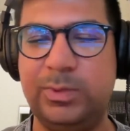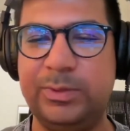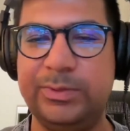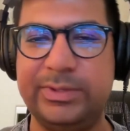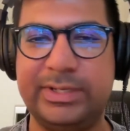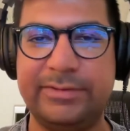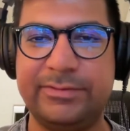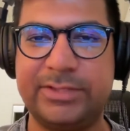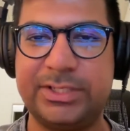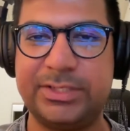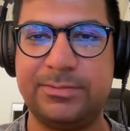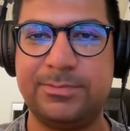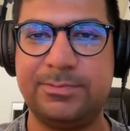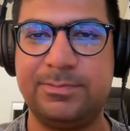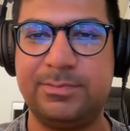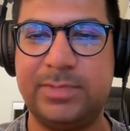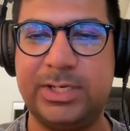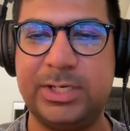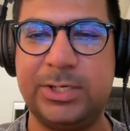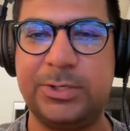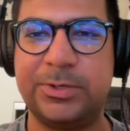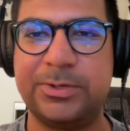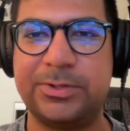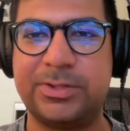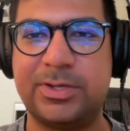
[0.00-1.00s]
would love to
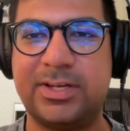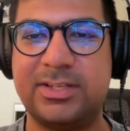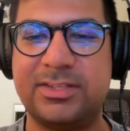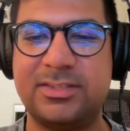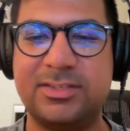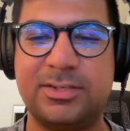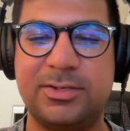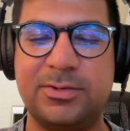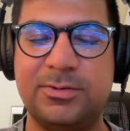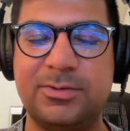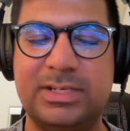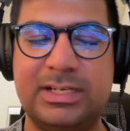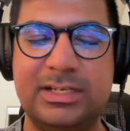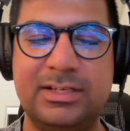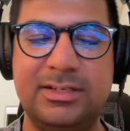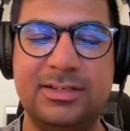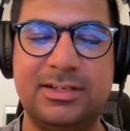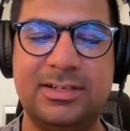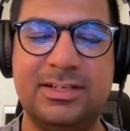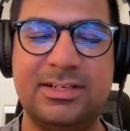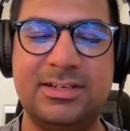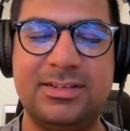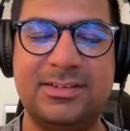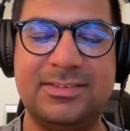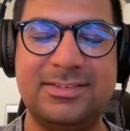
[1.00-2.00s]
hear your thoughts. So,
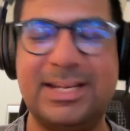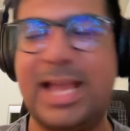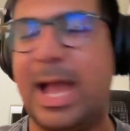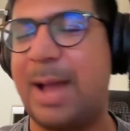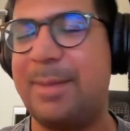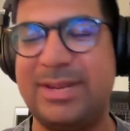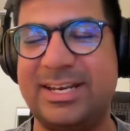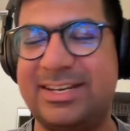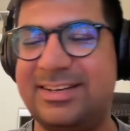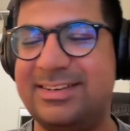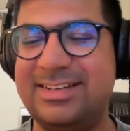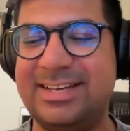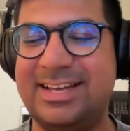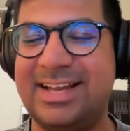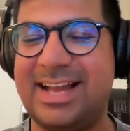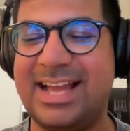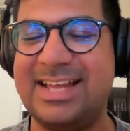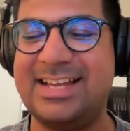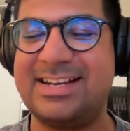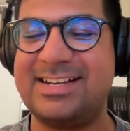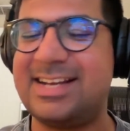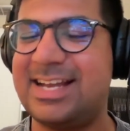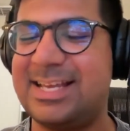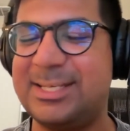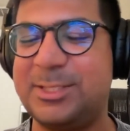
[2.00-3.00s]
I mean,
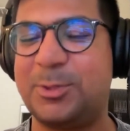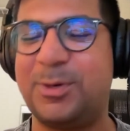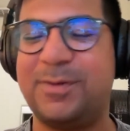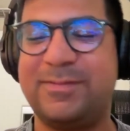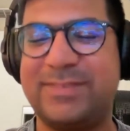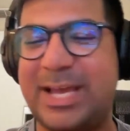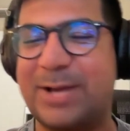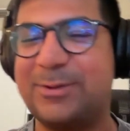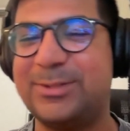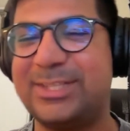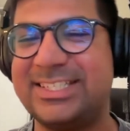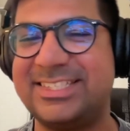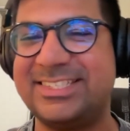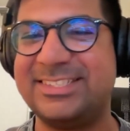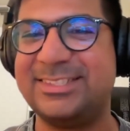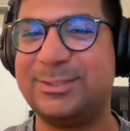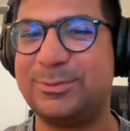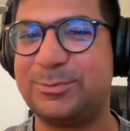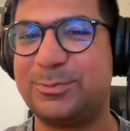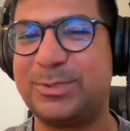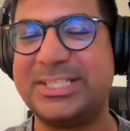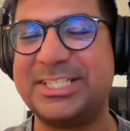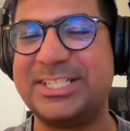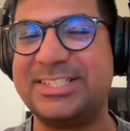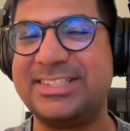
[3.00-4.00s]
I sort of doubt this is
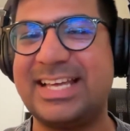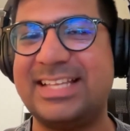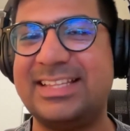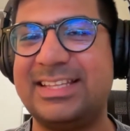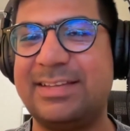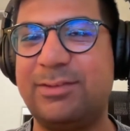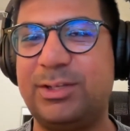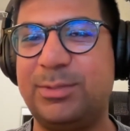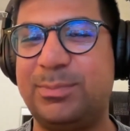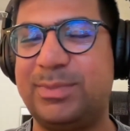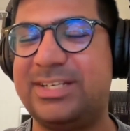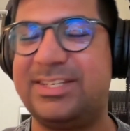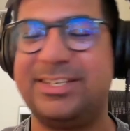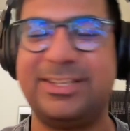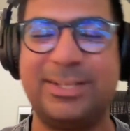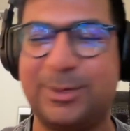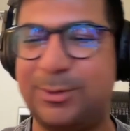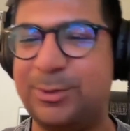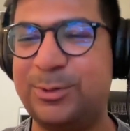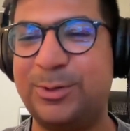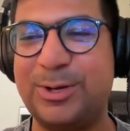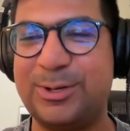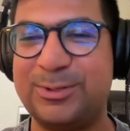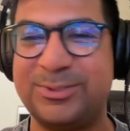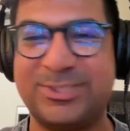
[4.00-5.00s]
reaching that level, but
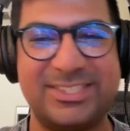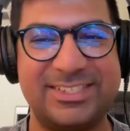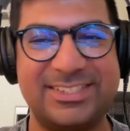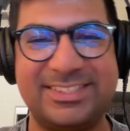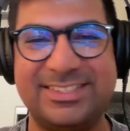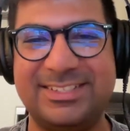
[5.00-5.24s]
who knows?